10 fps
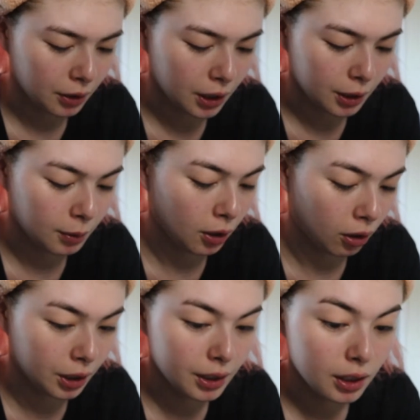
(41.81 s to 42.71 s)
it takes me
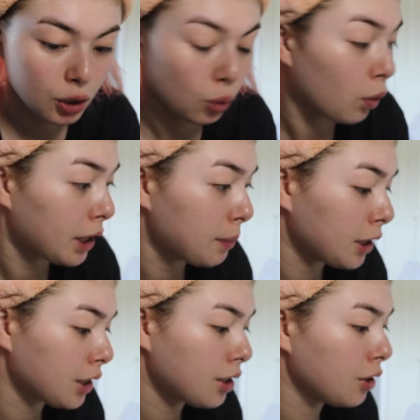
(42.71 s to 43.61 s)
honestly 20
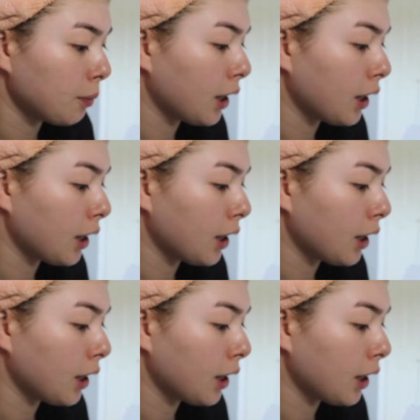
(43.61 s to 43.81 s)
minutes to do my